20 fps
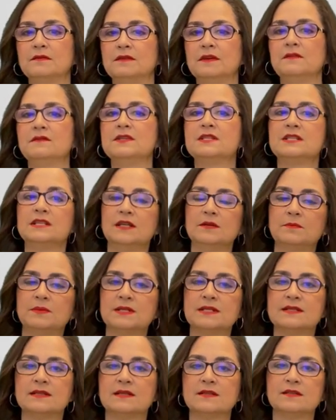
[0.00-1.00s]

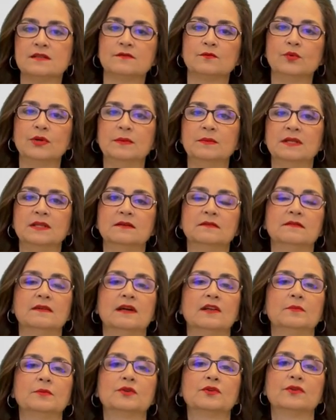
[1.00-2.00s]
15% of women
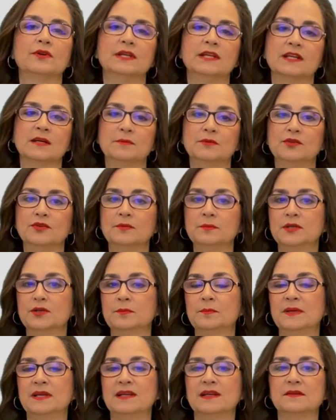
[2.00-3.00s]
develop chronic
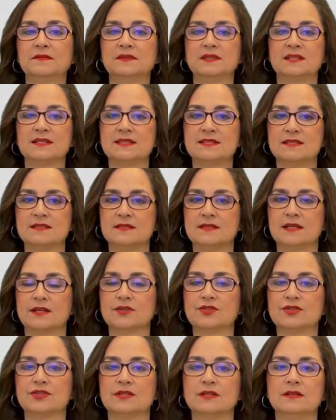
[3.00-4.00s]
abdominal pain after a
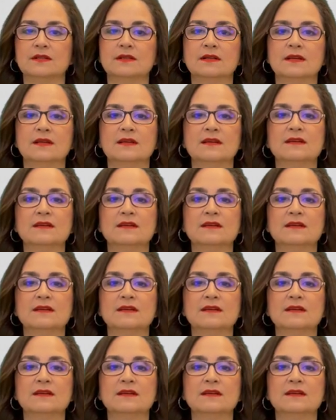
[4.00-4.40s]
C-section.